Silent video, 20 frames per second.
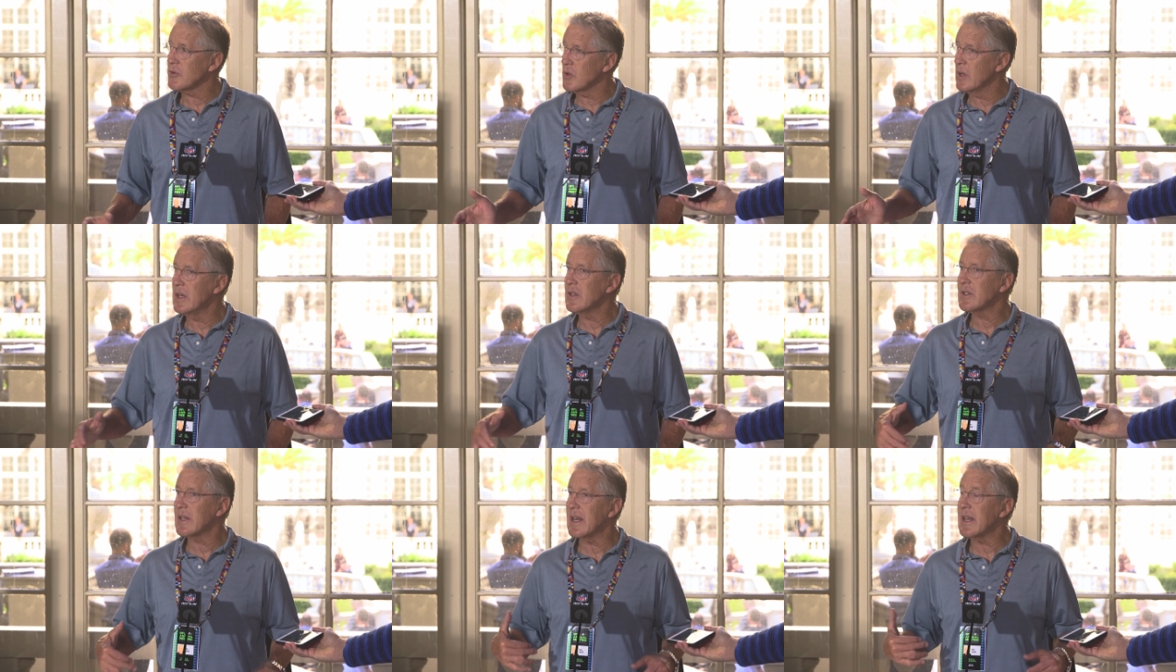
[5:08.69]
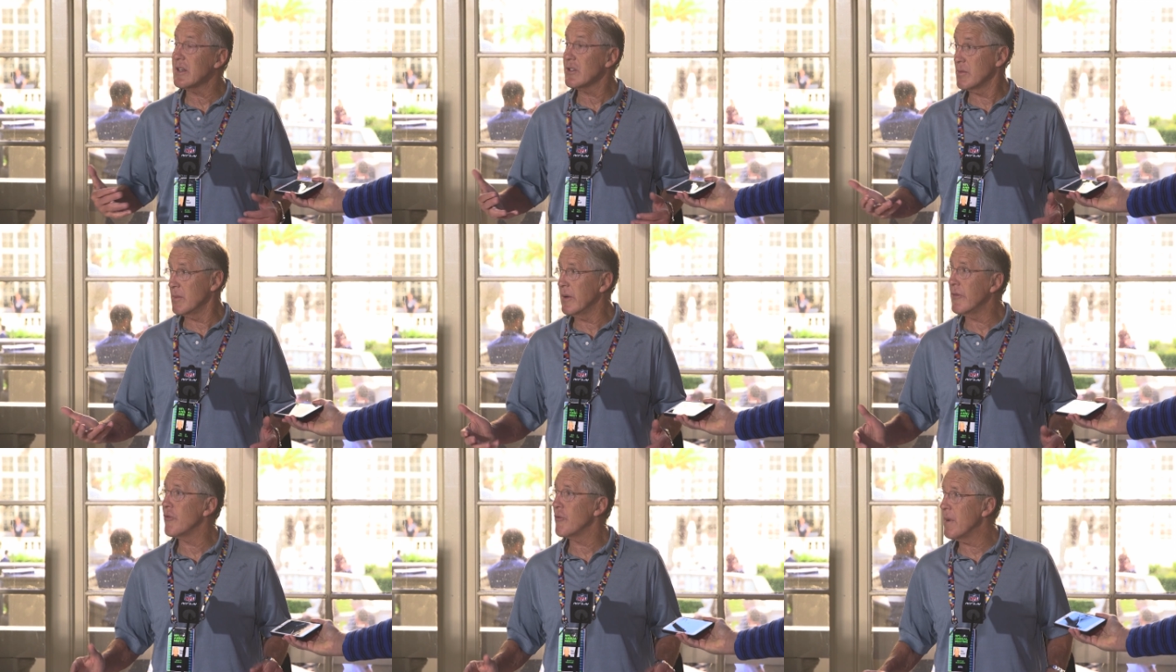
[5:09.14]
So he's getting
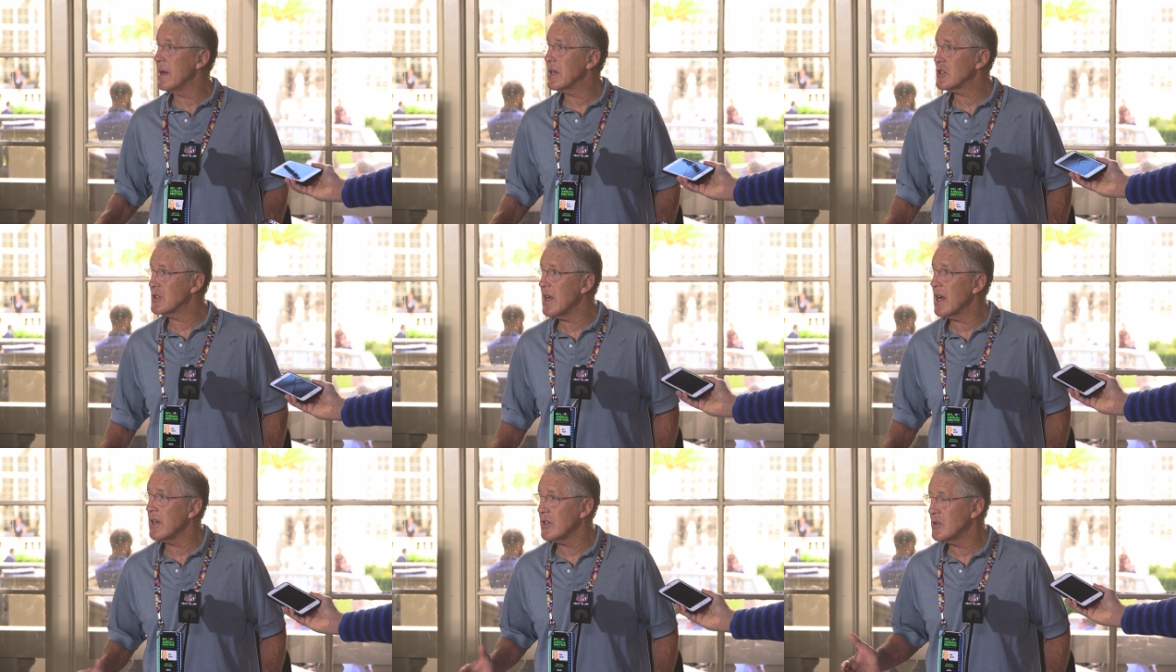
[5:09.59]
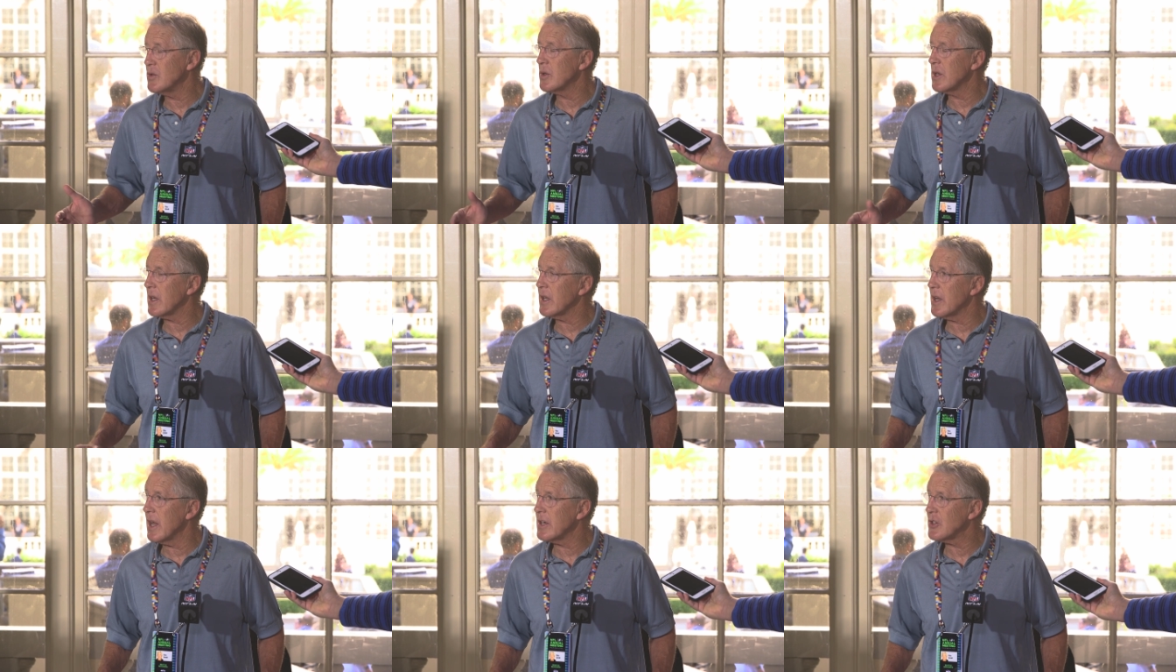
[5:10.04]
some information out. He's
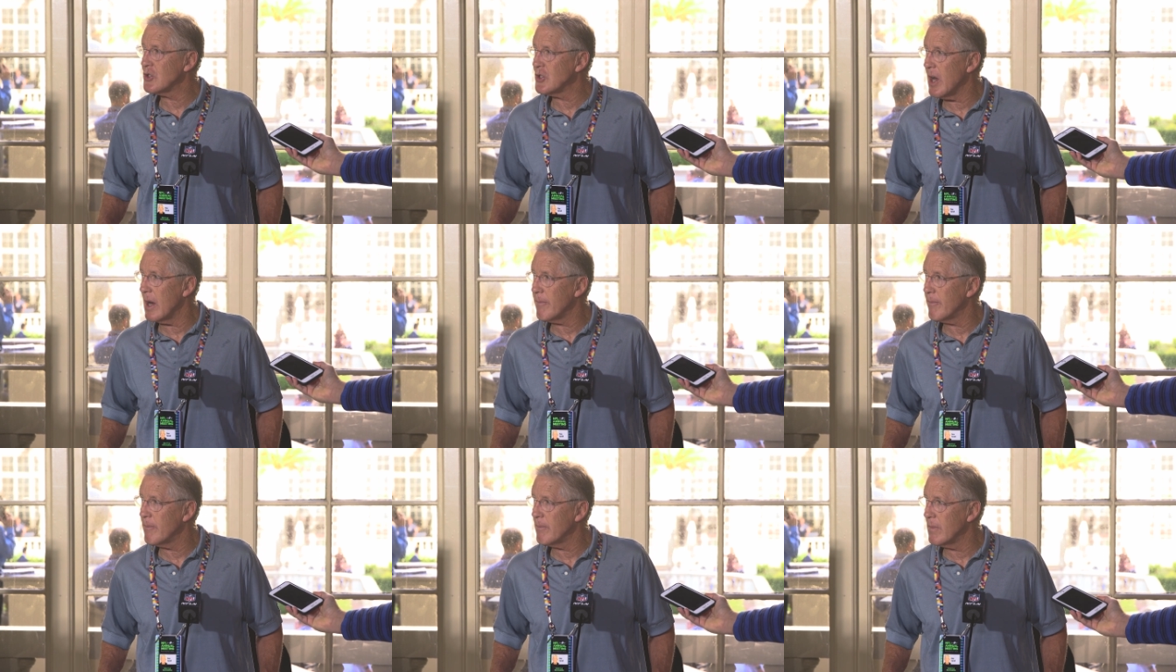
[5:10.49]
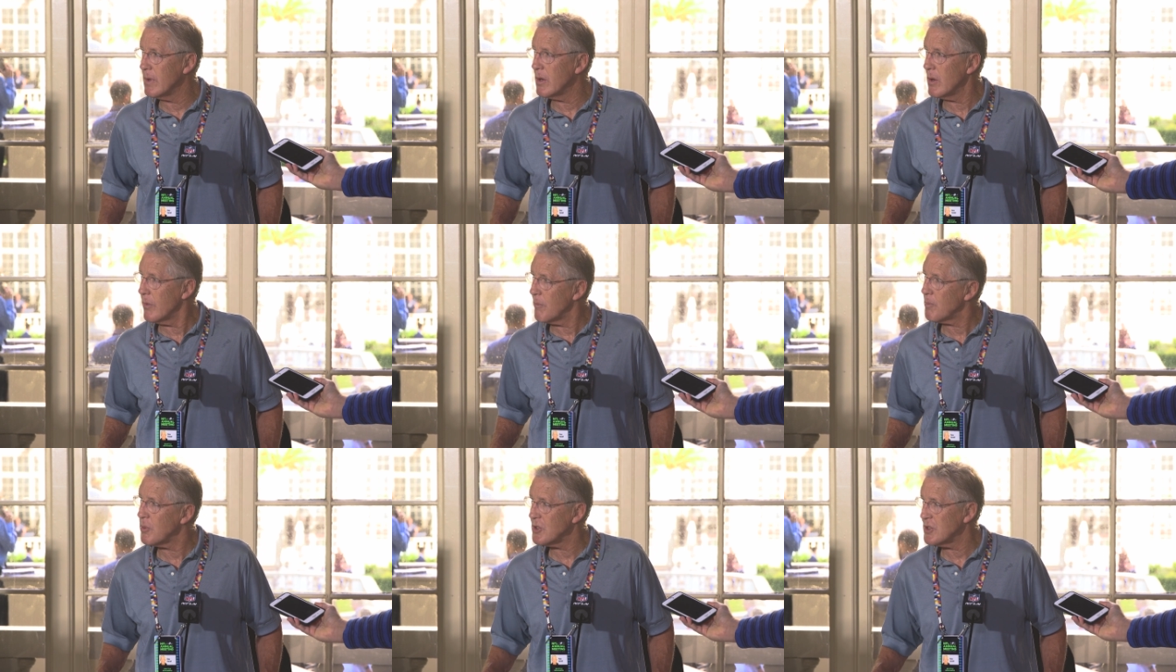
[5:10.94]
doing a nice job, you
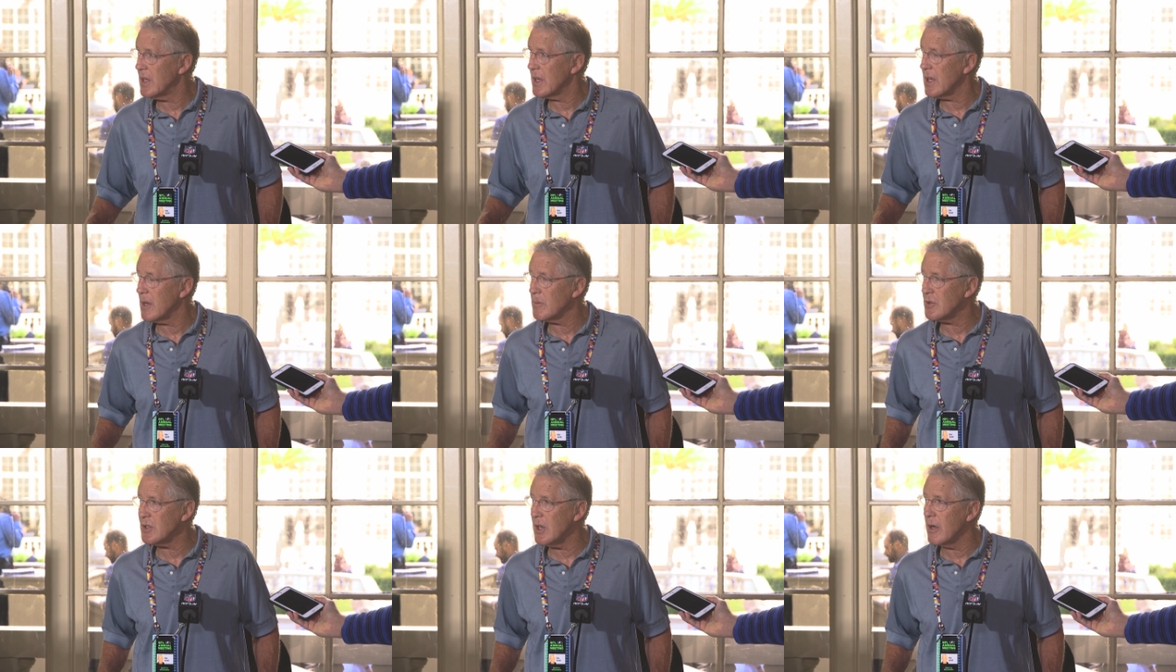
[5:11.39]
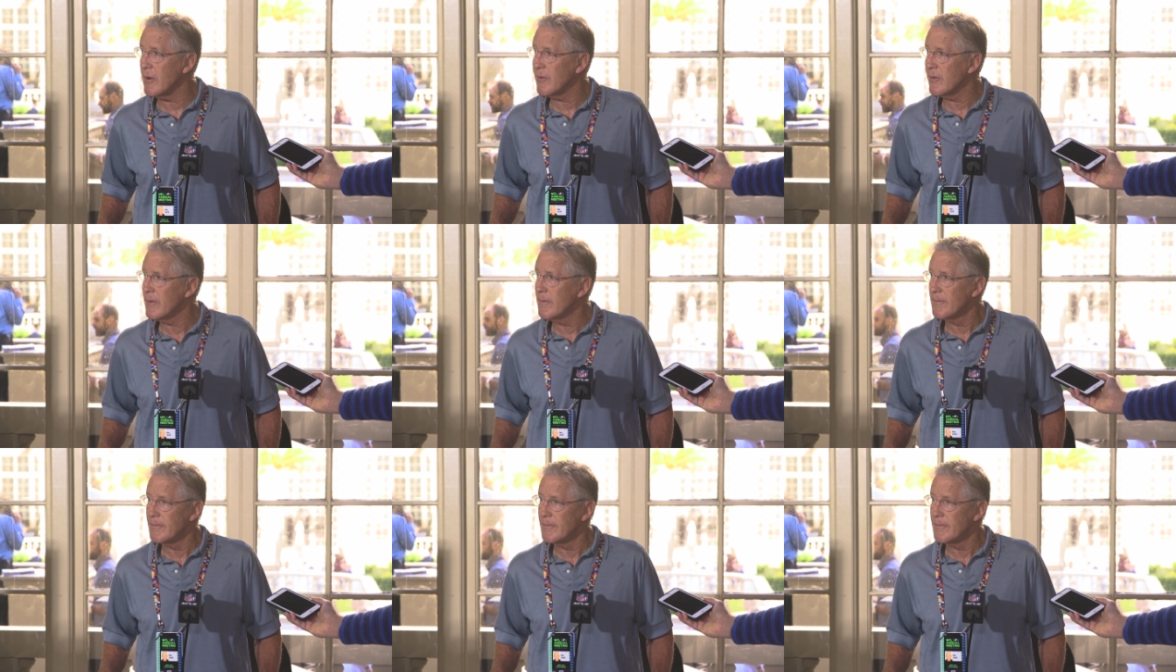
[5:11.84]
know, presenting himself.